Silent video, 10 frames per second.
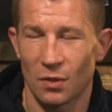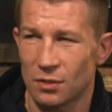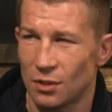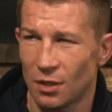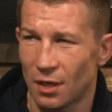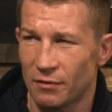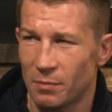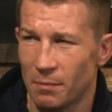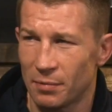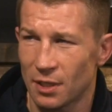Because do you not have to
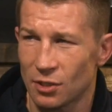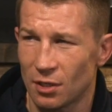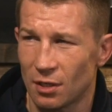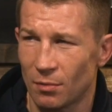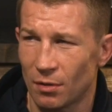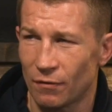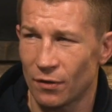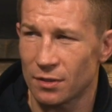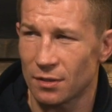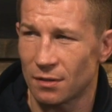be in possession of the ball
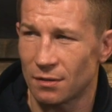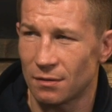first?